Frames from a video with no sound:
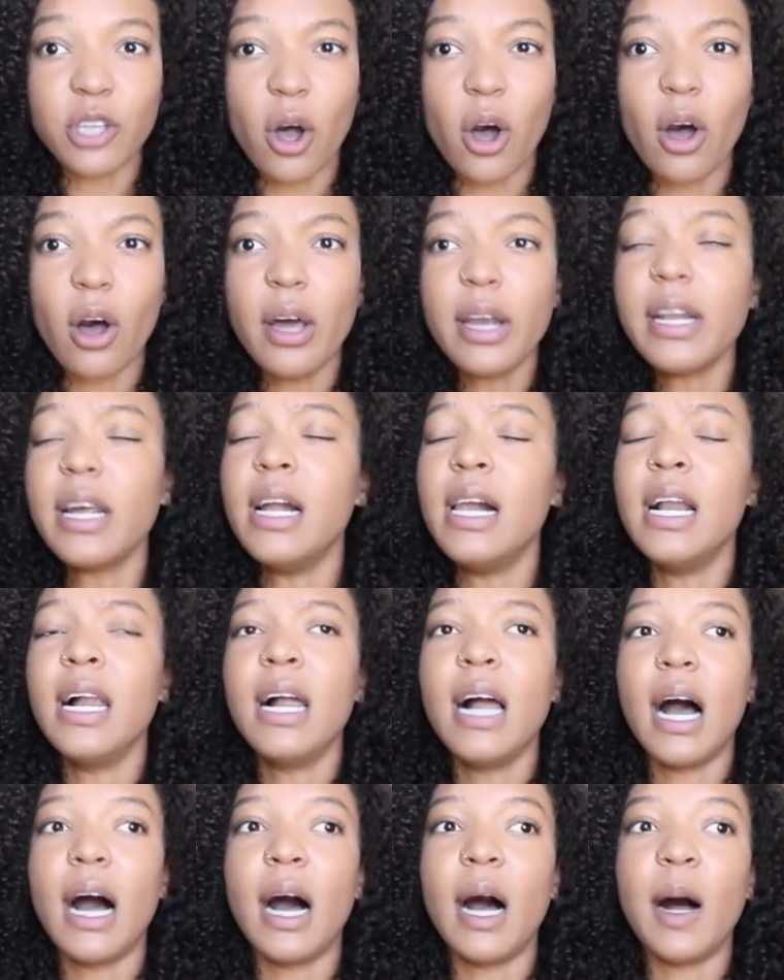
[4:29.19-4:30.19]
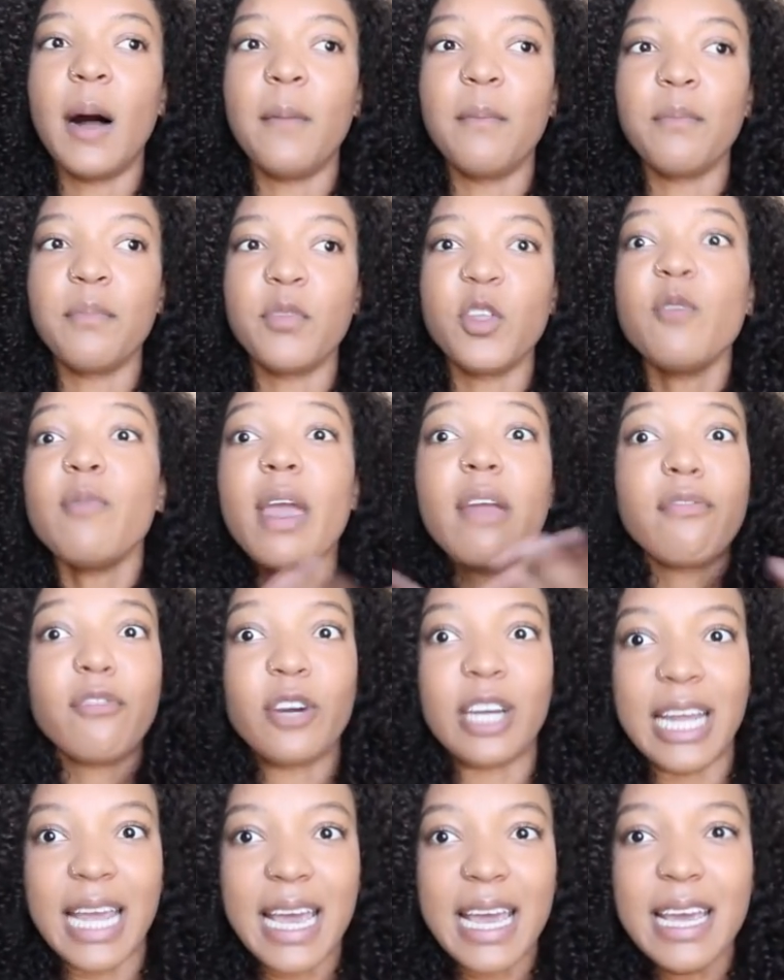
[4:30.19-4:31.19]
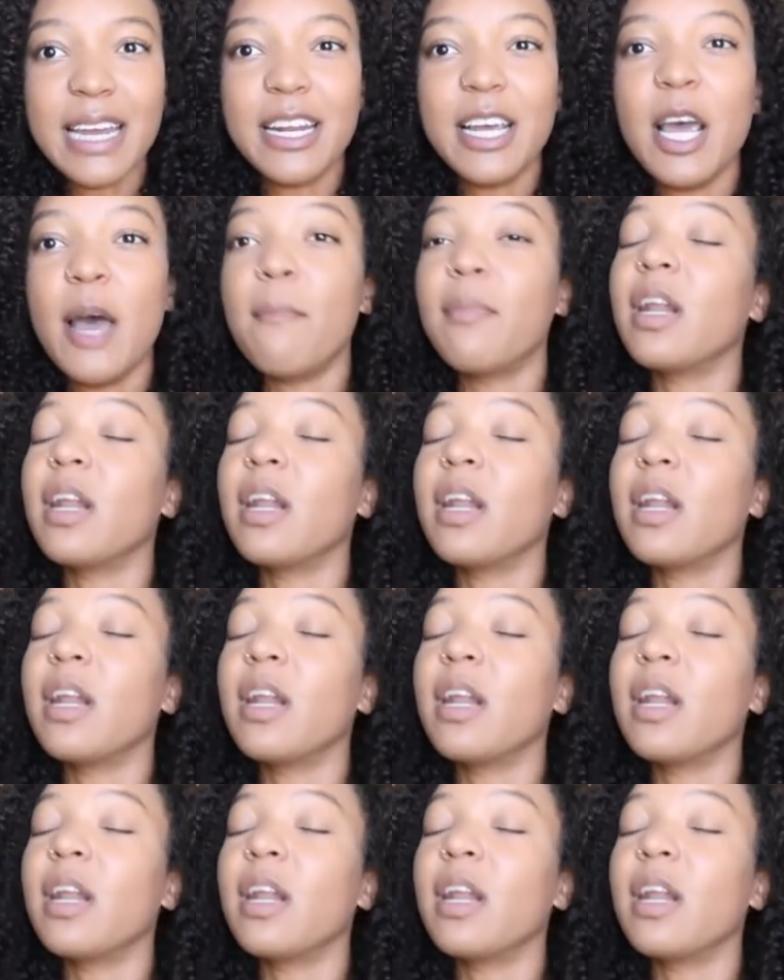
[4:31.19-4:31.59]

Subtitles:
on, you may forget.